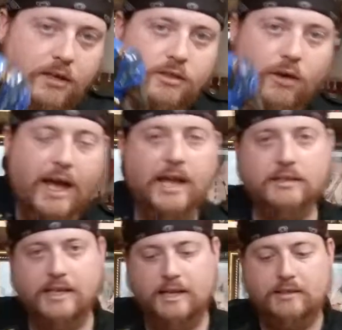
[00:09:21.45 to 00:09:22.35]
So
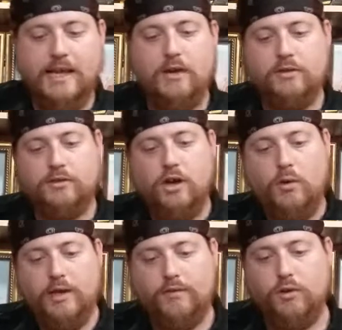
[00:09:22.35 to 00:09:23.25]
as that sound is
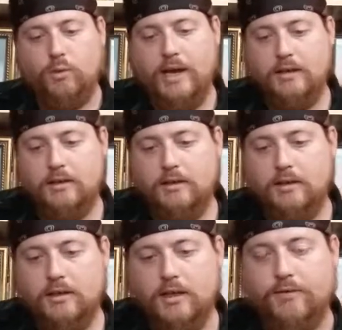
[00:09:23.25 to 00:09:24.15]
going, if you wait
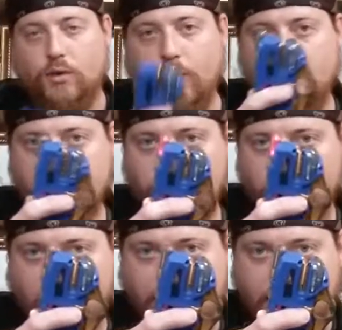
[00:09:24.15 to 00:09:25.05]
too
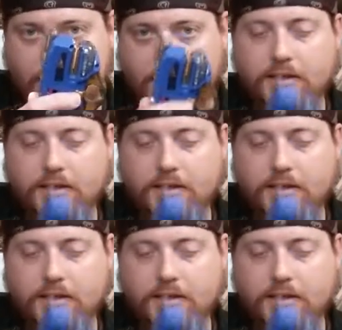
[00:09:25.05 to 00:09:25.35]
late,